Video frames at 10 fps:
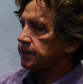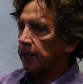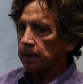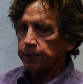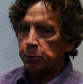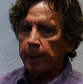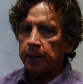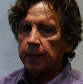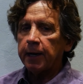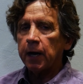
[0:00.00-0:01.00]
titled this
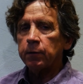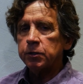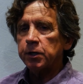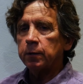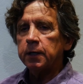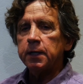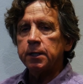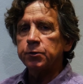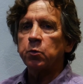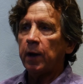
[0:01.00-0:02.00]
painting, Arizona
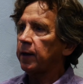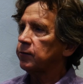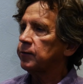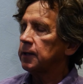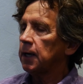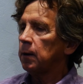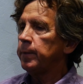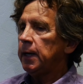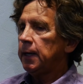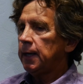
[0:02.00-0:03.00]
is West.
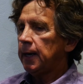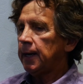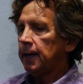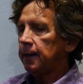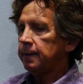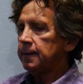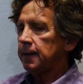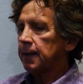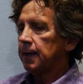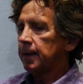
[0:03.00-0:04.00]
And
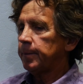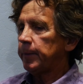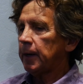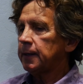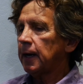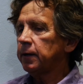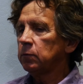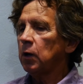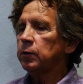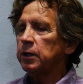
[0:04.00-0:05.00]
I
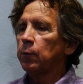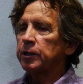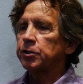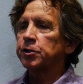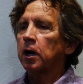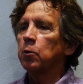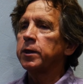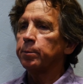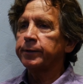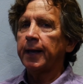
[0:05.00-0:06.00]
don't always start
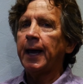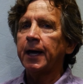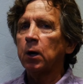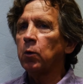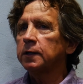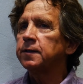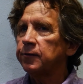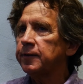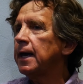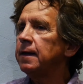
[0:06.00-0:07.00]
with a plan. I want to
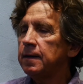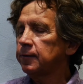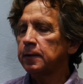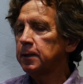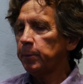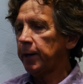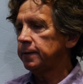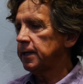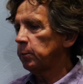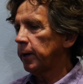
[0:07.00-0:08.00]
say this in the
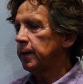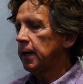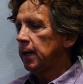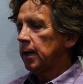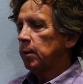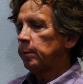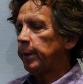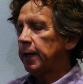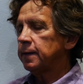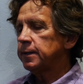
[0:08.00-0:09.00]
painting, but
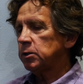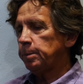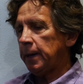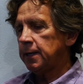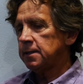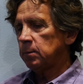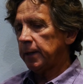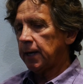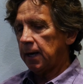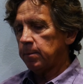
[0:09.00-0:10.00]
this painting
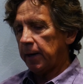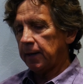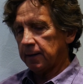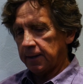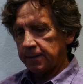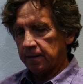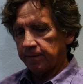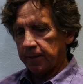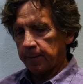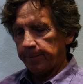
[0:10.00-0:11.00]
became a kind
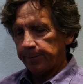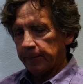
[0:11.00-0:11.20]
of